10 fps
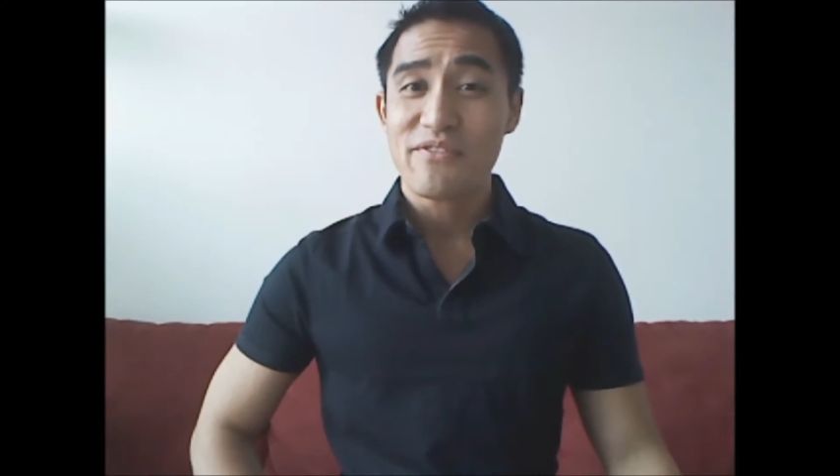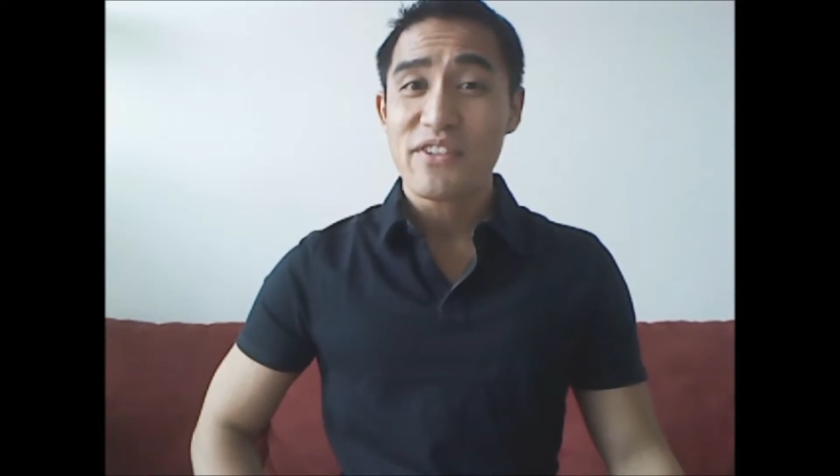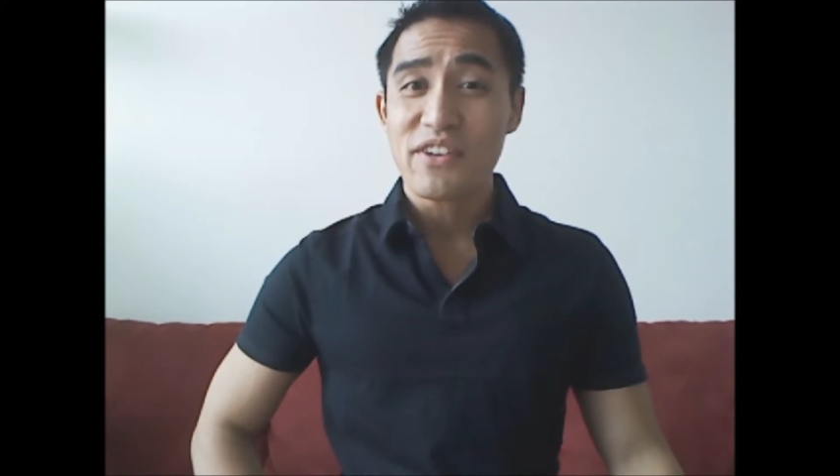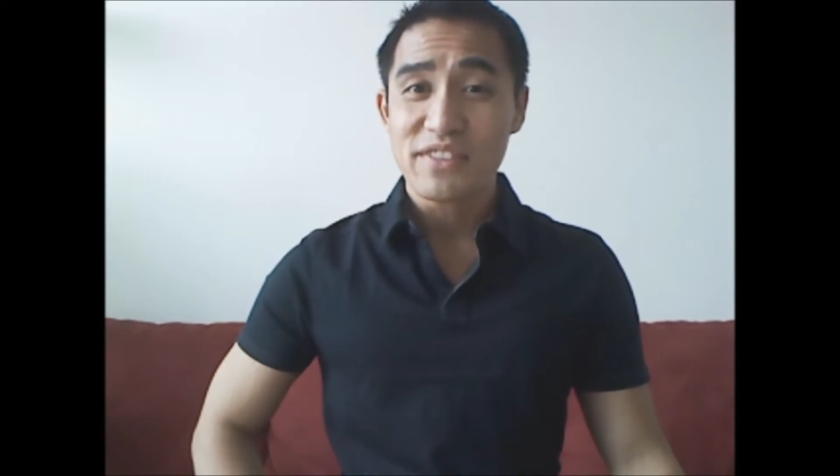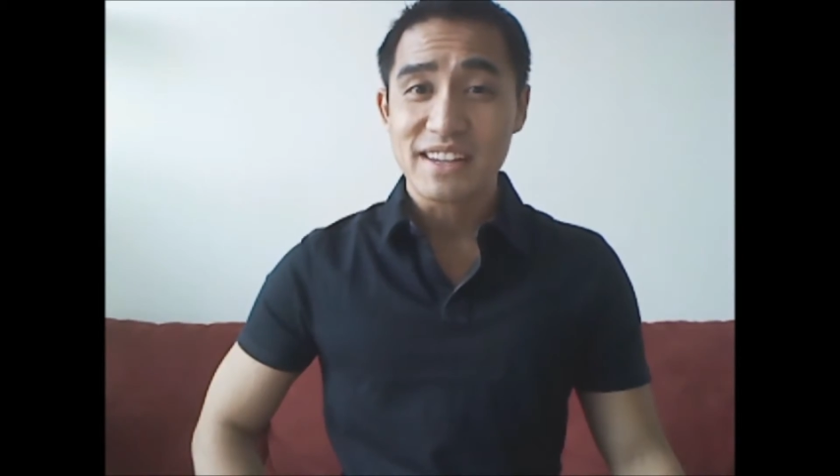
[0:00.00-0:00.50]

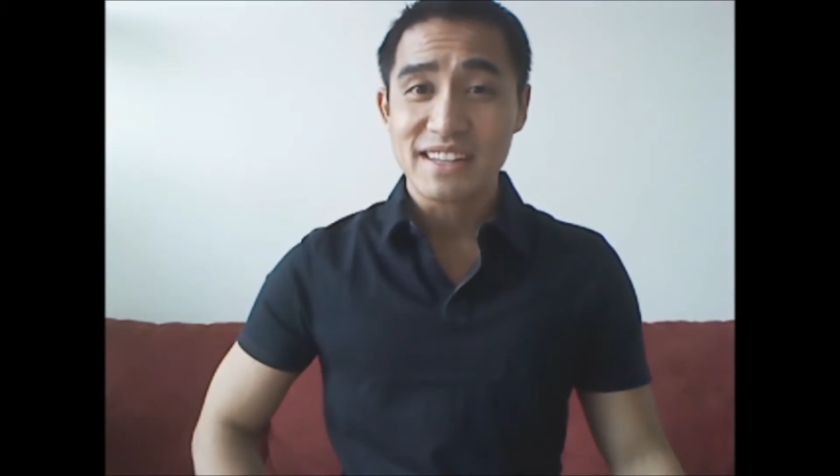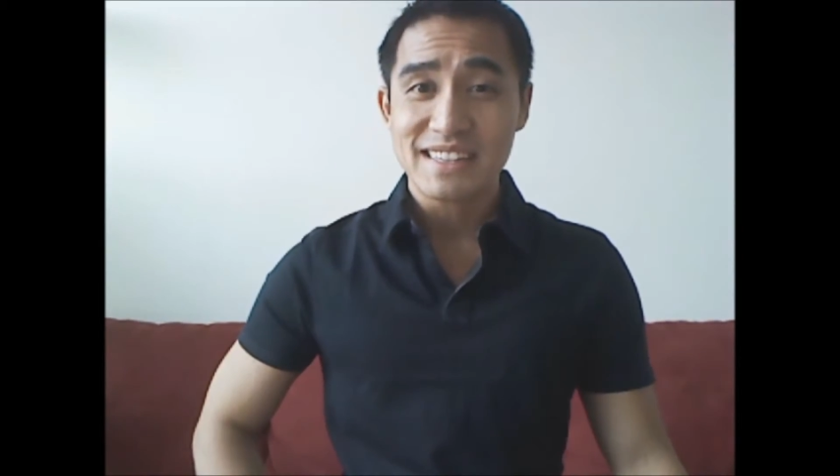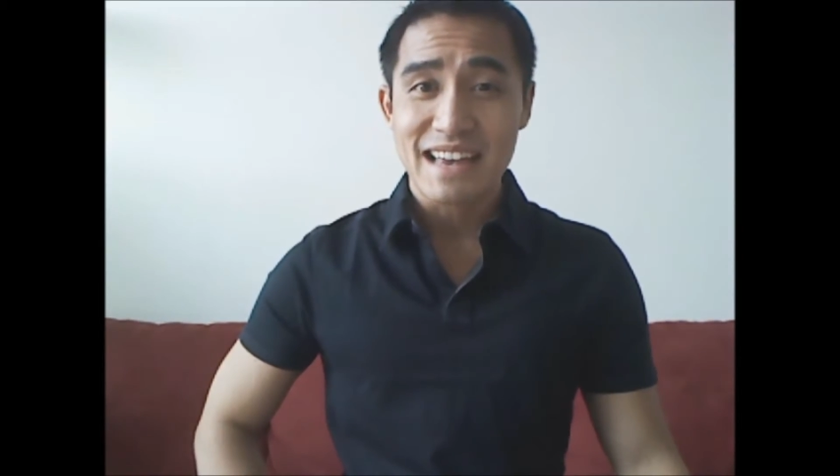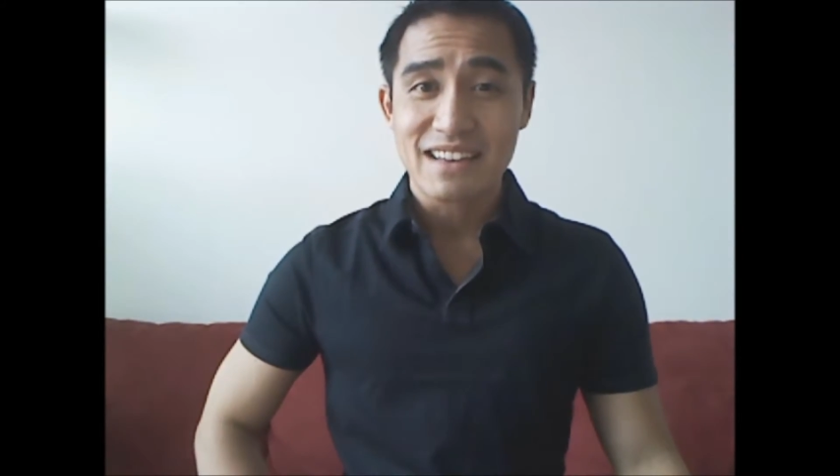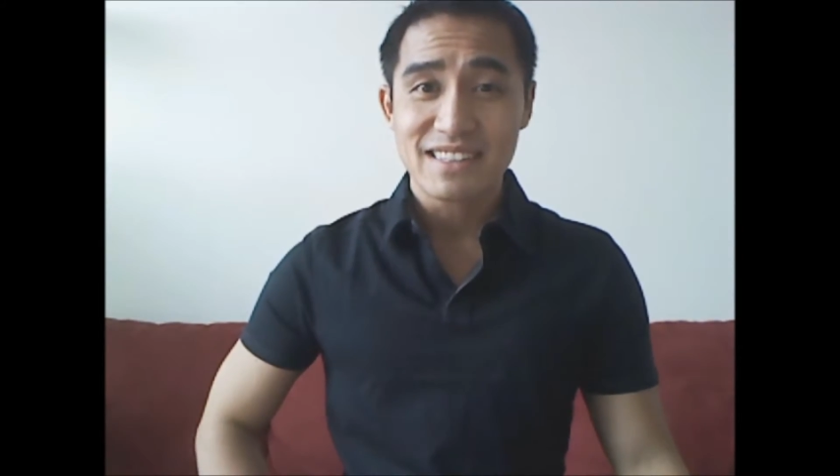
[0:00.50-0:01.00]
fifteen
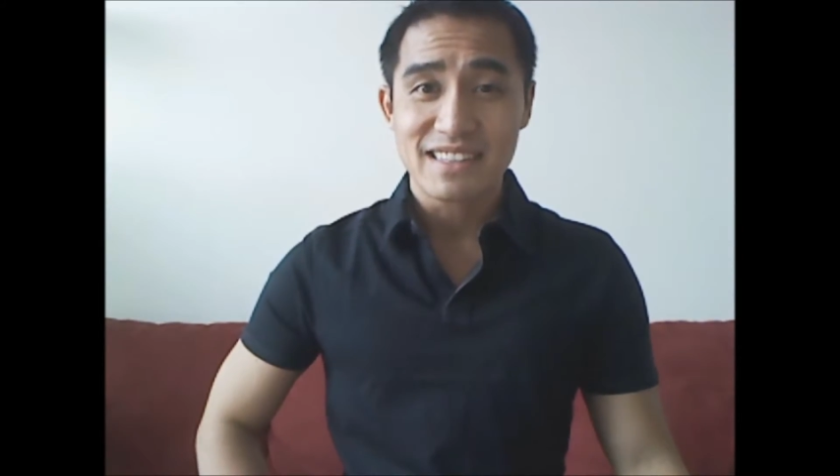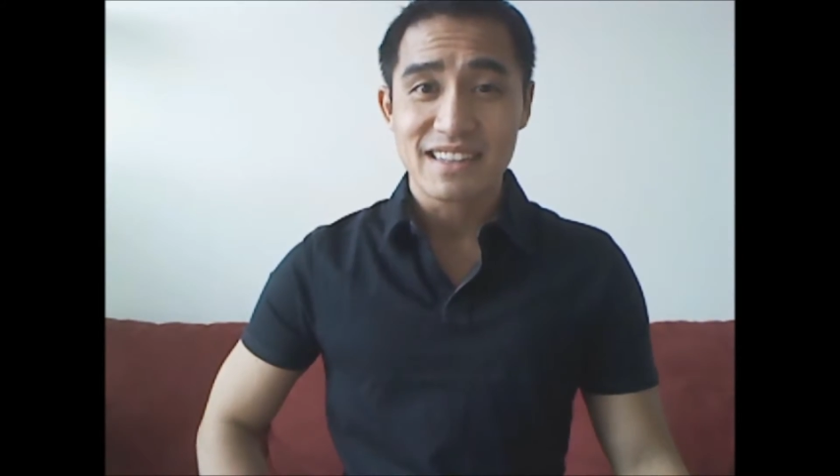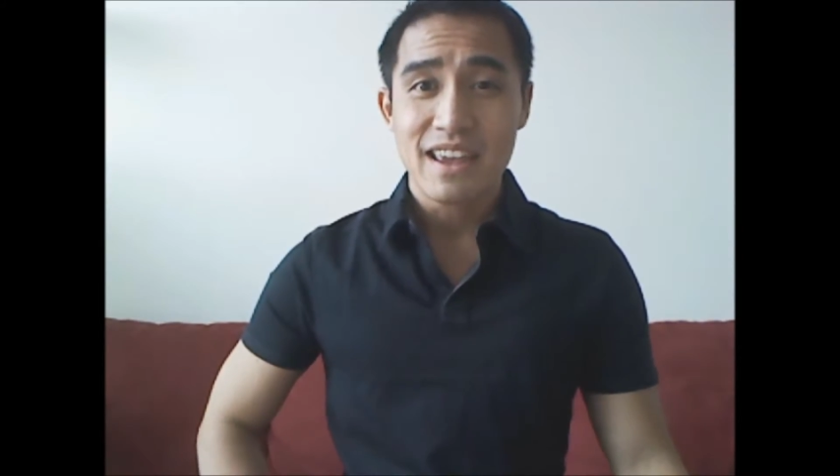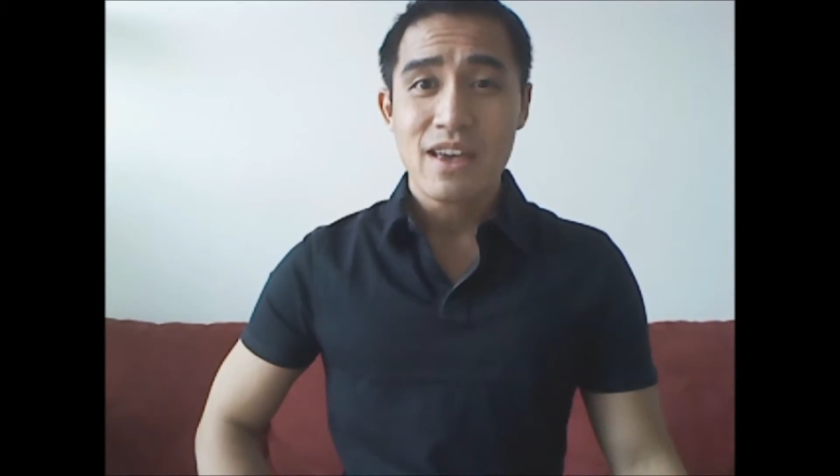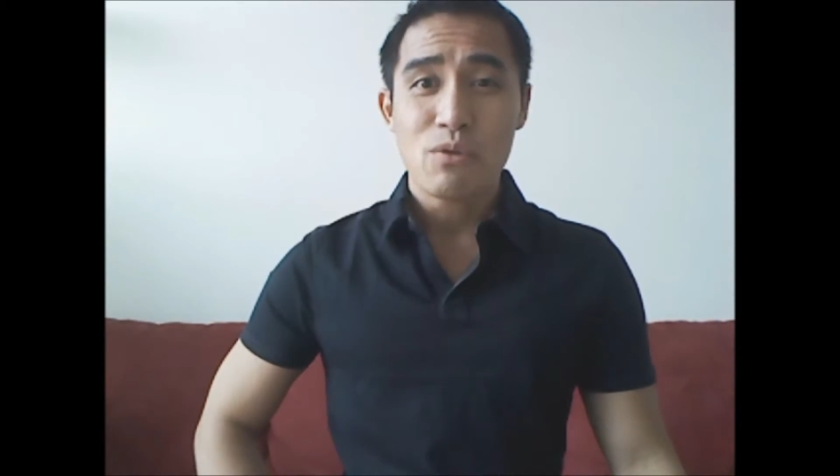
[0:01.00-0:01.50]
thousand
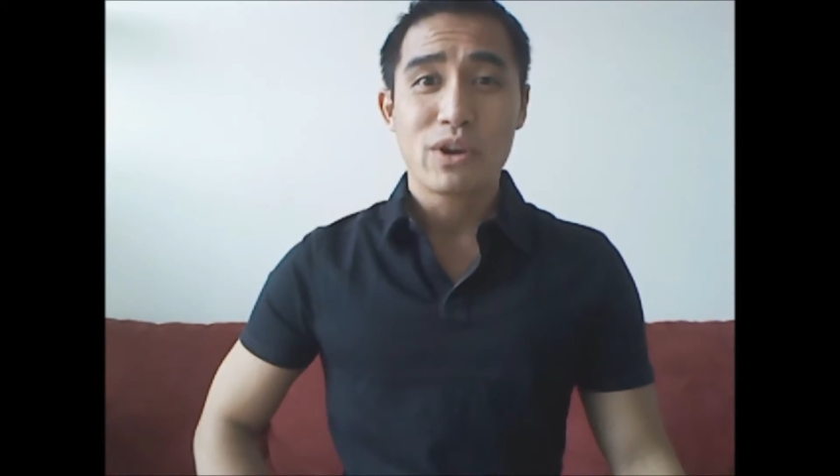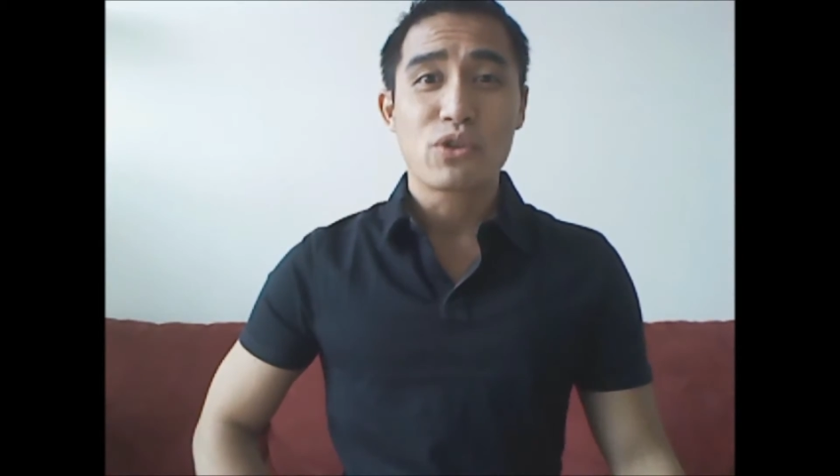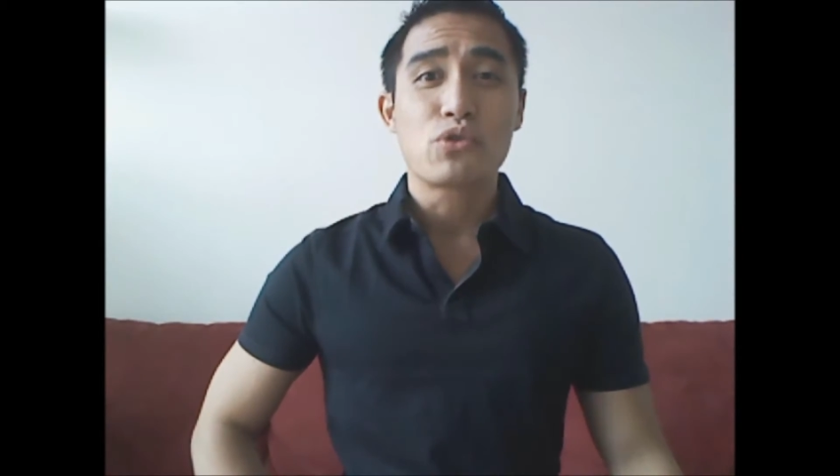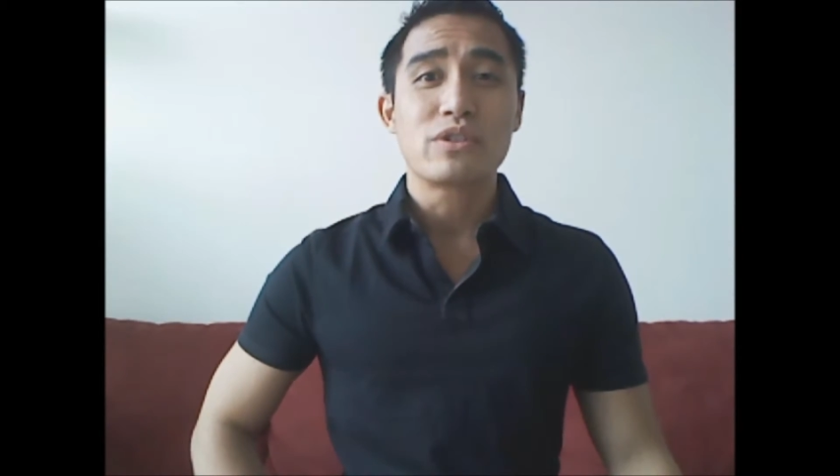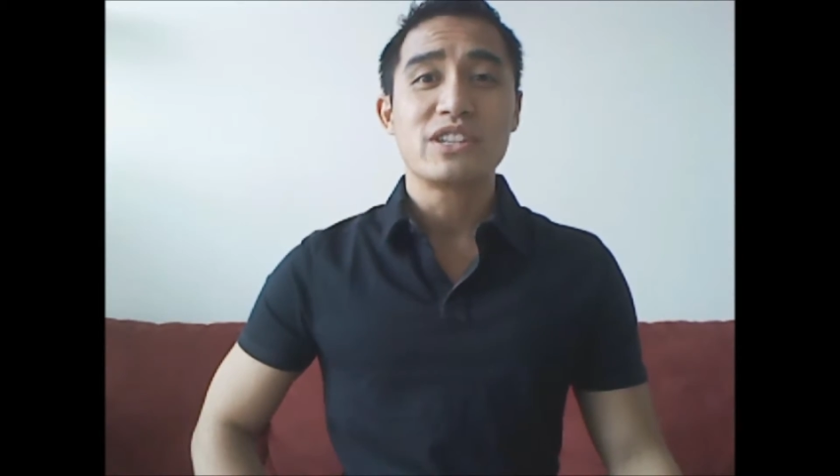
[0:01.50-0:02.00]
dollars
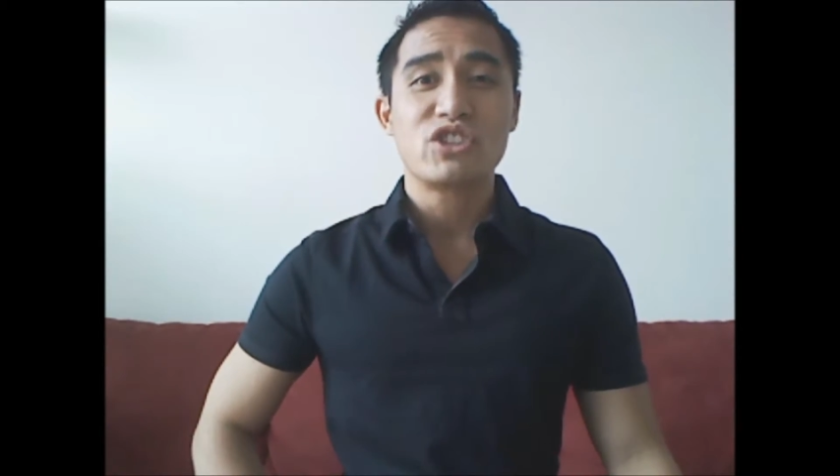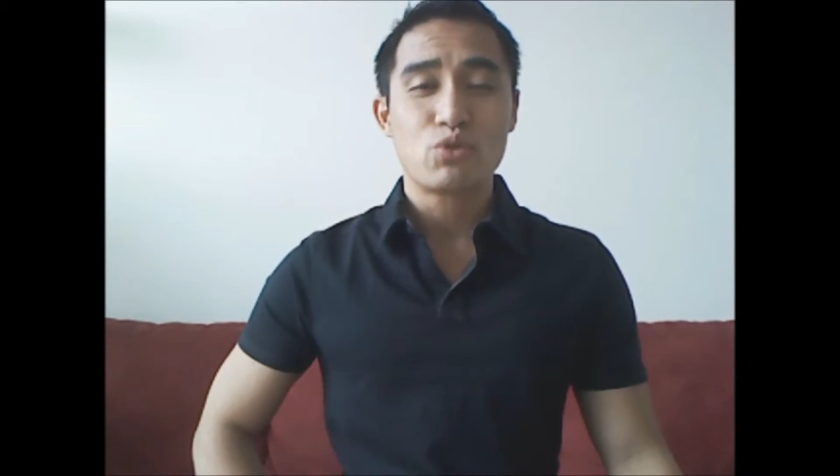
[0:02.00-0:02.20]
recorded